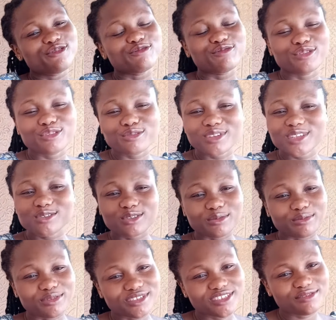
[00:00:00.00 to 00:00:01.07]
for always
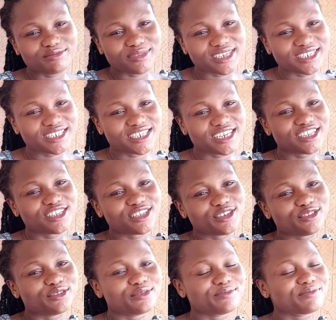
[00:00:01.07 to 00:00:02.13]
supporting my
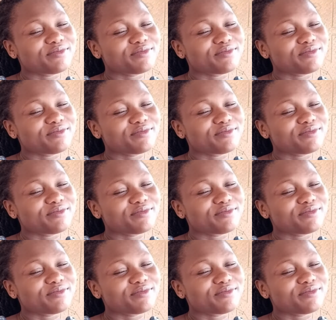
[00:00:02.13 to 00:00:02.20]
channel.